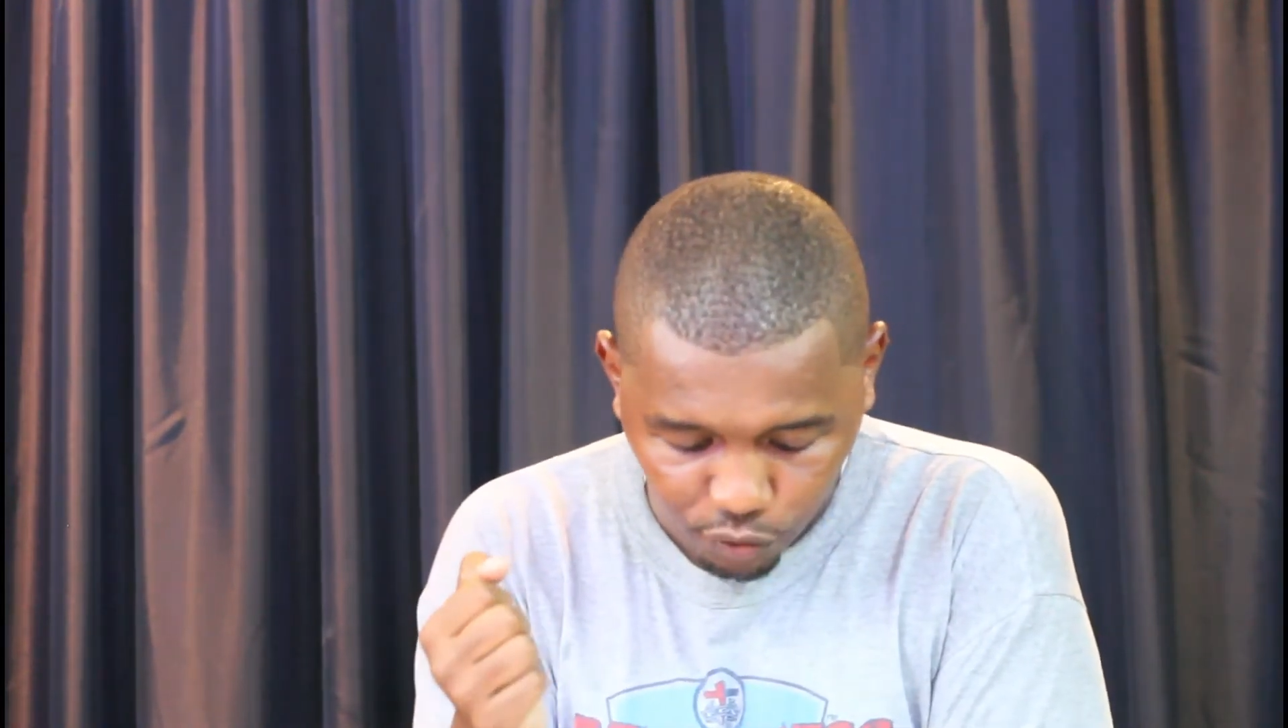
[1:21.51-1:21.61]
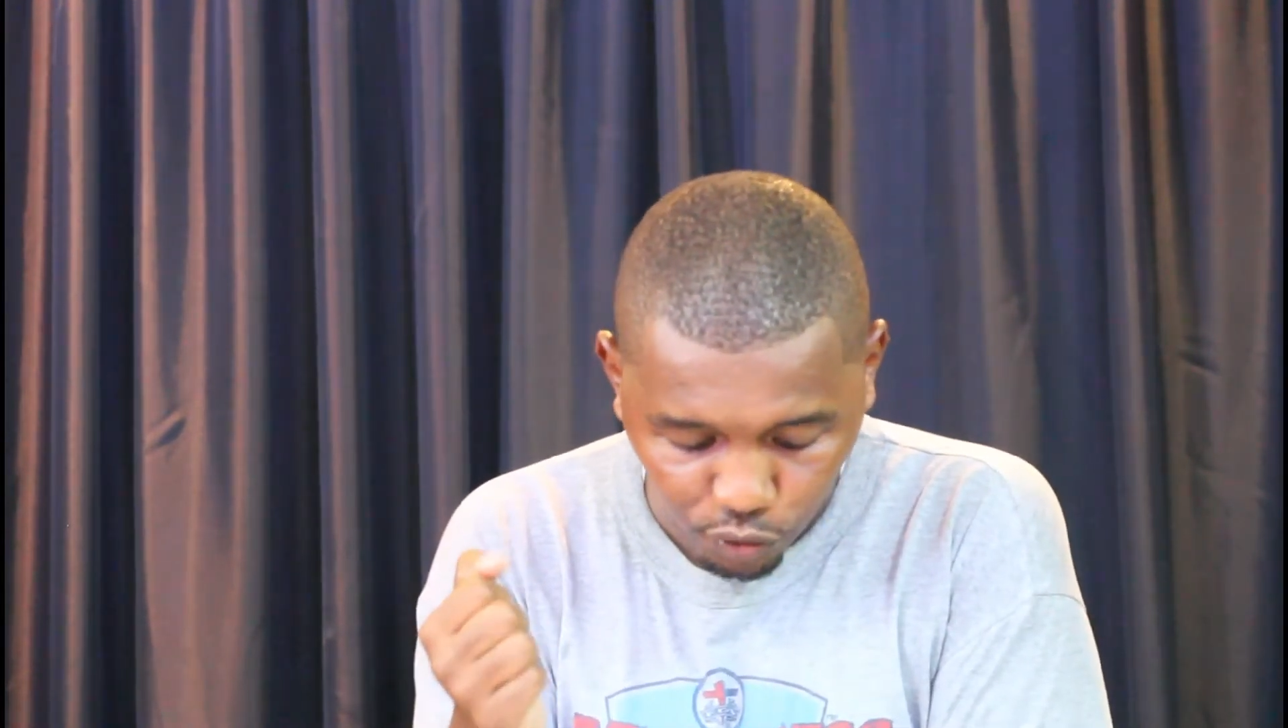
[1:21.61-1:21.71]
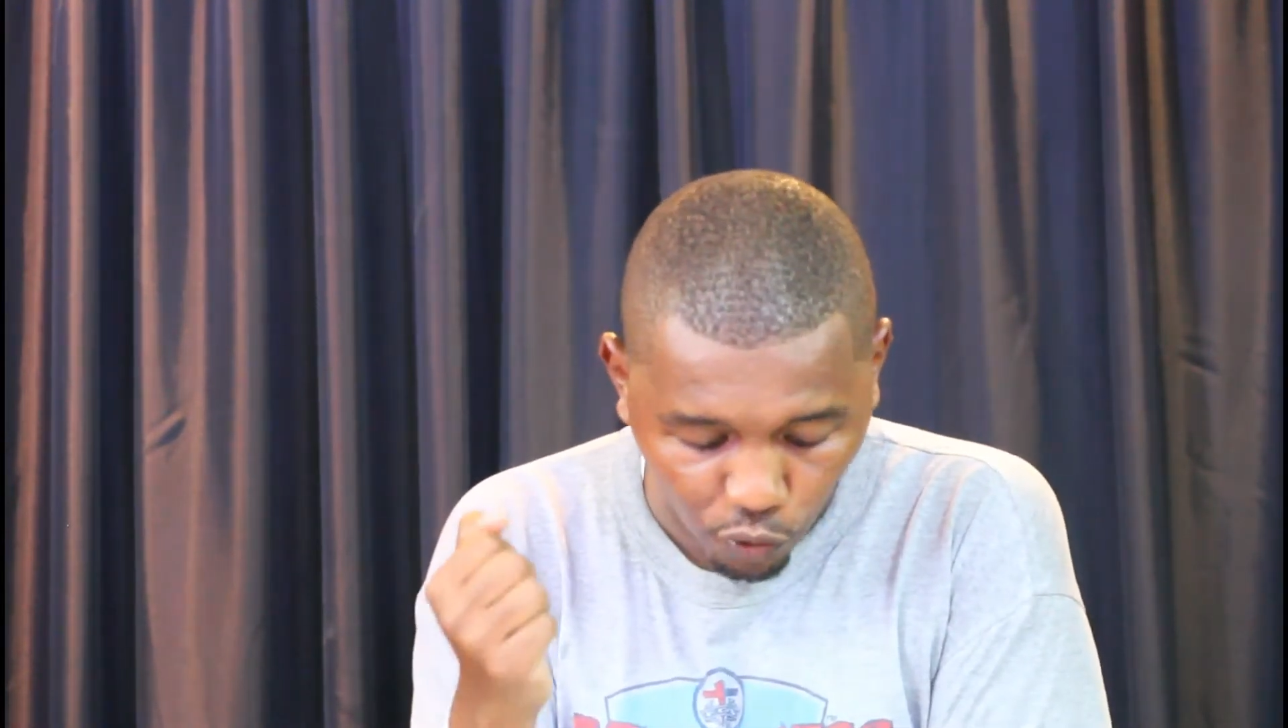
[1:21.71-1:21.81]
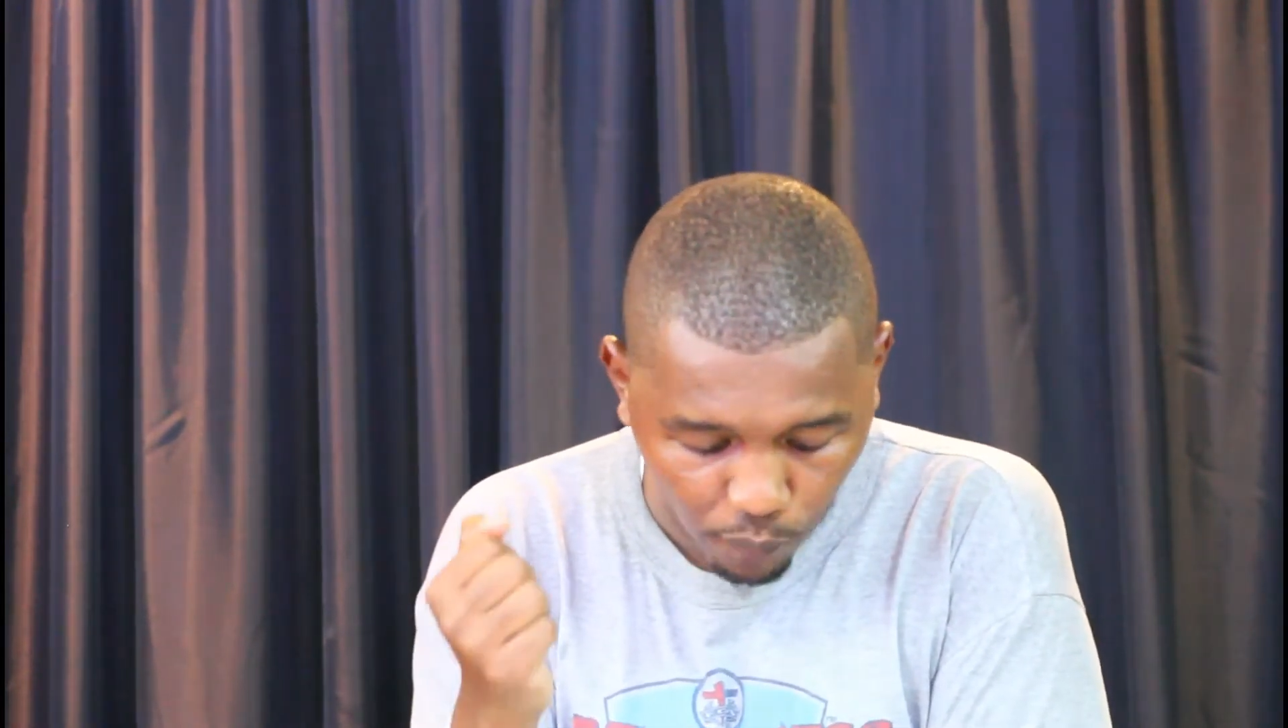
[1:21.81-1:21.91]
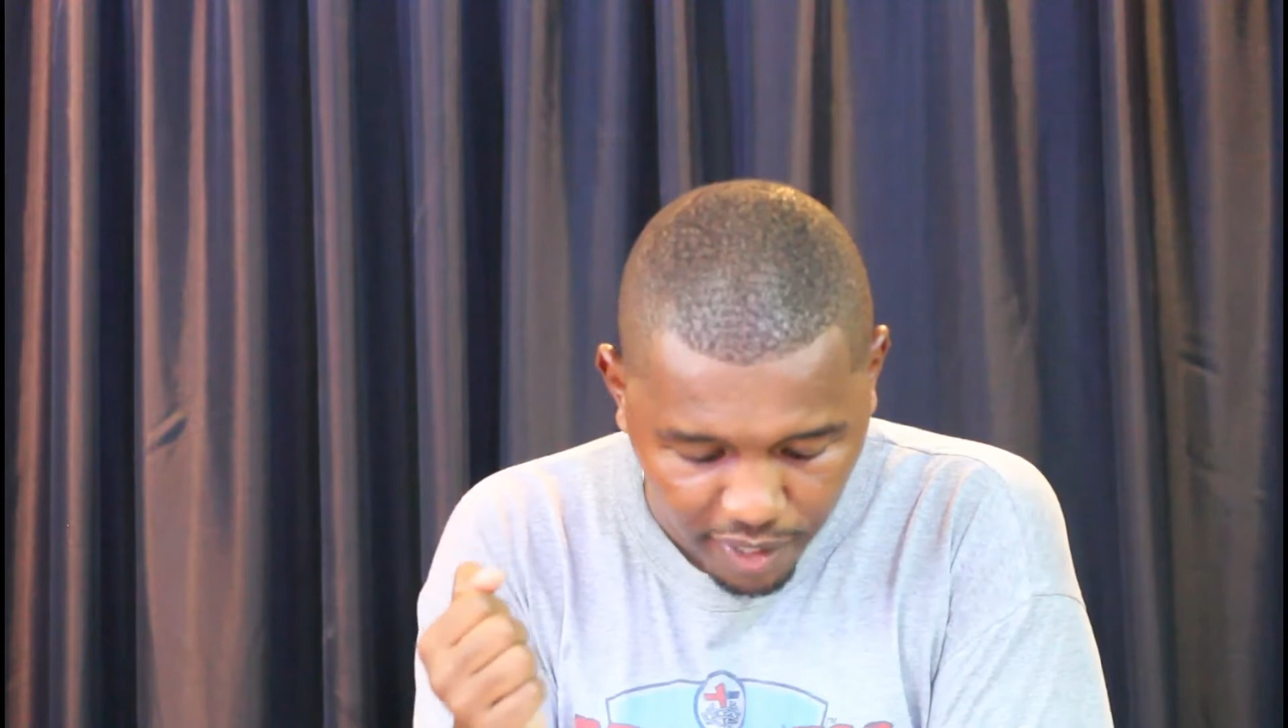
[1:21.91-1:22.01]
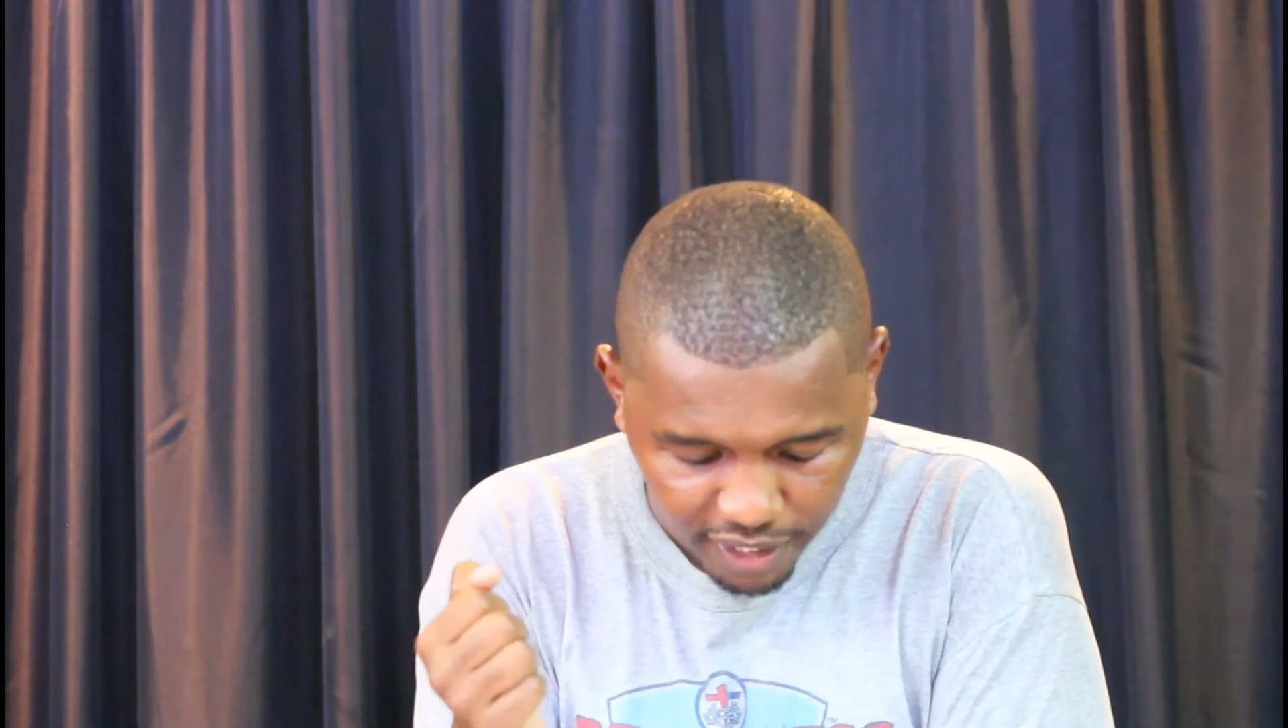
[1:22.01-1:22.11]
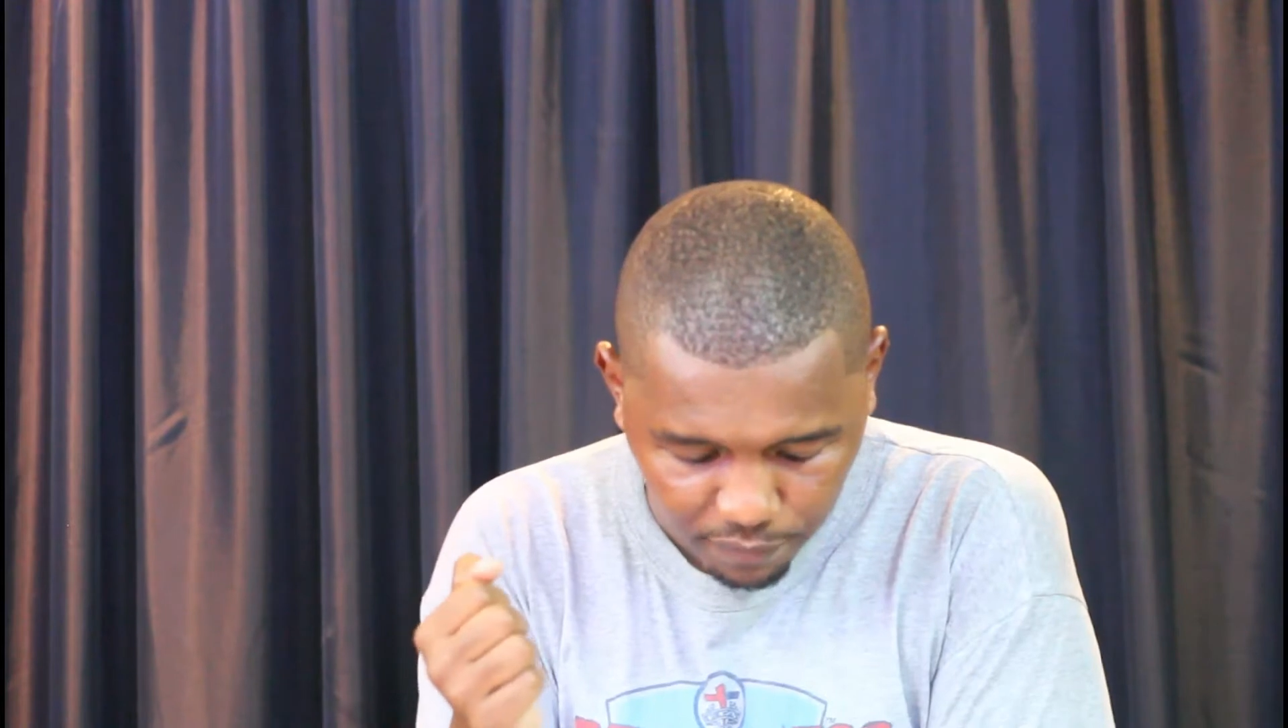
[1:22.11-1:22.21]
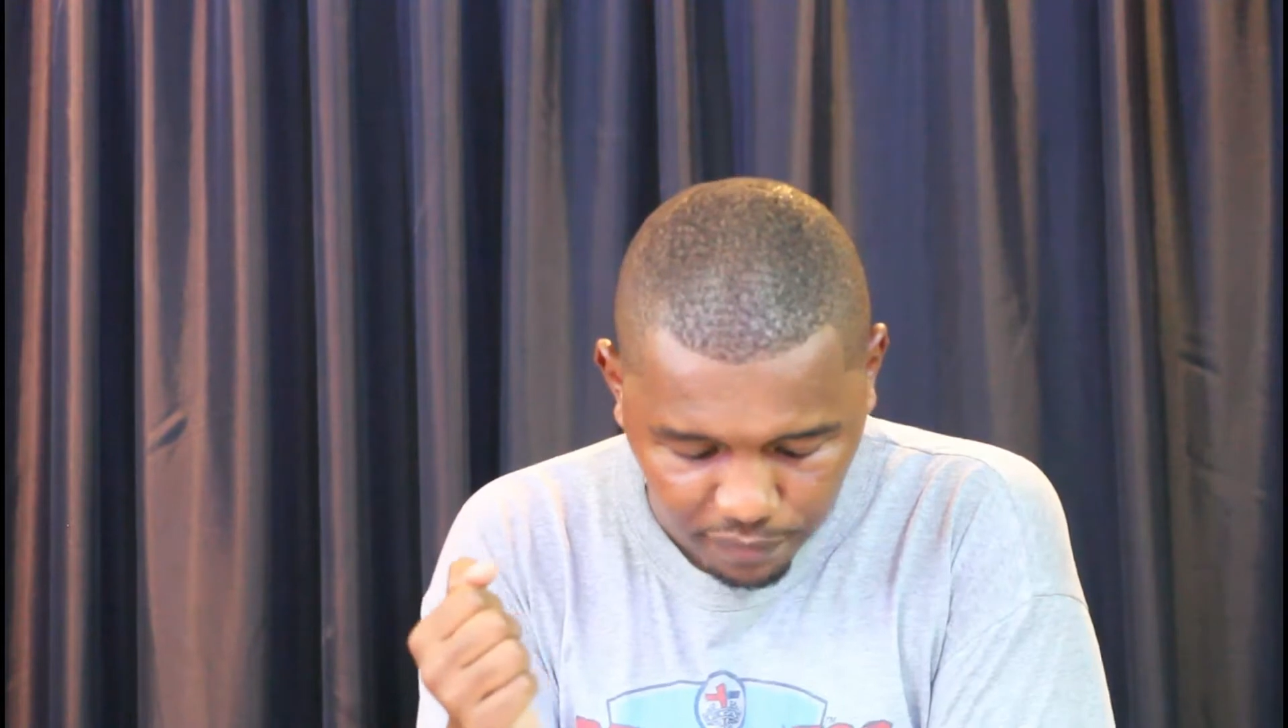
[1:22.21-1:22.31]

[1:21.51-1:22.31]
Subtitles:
to torment